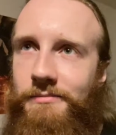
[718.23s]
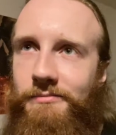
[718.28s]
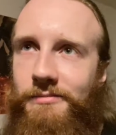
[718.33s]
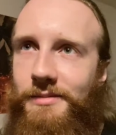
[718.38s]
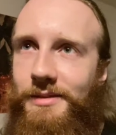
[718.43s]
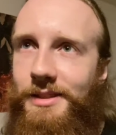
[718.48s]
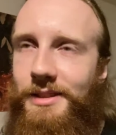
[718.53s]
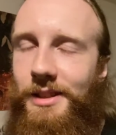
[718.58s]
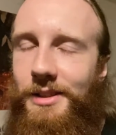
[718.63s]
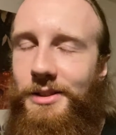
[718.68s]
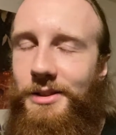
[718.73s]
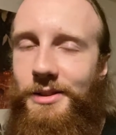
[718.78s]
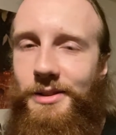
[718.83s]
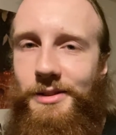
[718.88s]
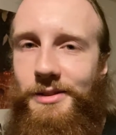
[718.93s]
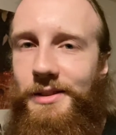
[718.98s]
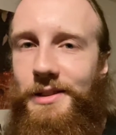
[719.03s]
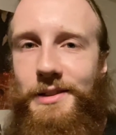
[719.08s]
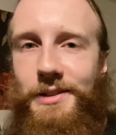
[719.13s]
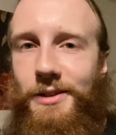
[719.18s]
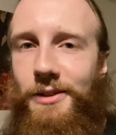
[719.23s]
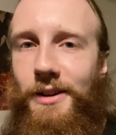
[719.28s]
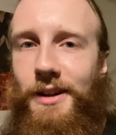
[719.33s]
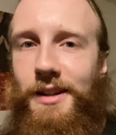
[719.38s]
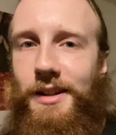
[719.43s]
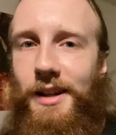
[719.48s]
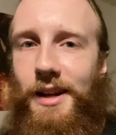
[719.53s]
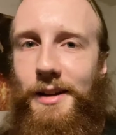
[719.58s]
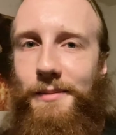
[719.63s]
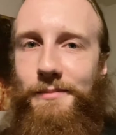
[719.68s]
Such a great
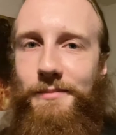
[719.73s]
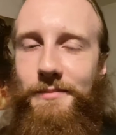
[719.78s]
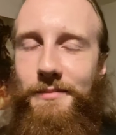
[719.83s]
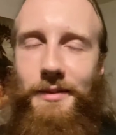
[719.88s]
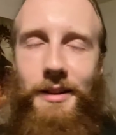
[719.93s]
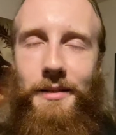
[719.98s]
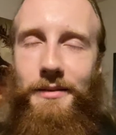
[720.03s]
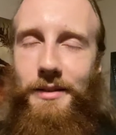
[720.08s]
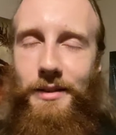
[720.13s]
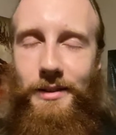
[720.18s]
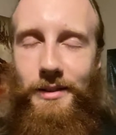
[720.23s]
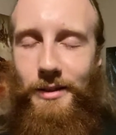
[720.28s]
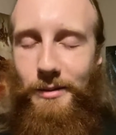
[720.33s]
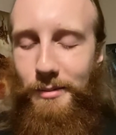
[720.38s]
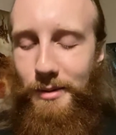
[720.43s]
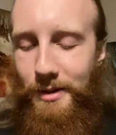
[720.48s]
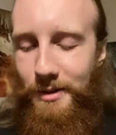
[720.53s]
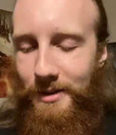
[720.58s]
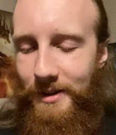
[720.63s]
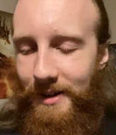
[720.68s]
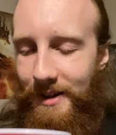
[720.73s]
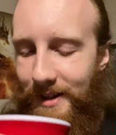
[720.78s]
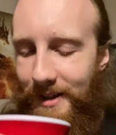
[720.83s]
game. Loved it so much.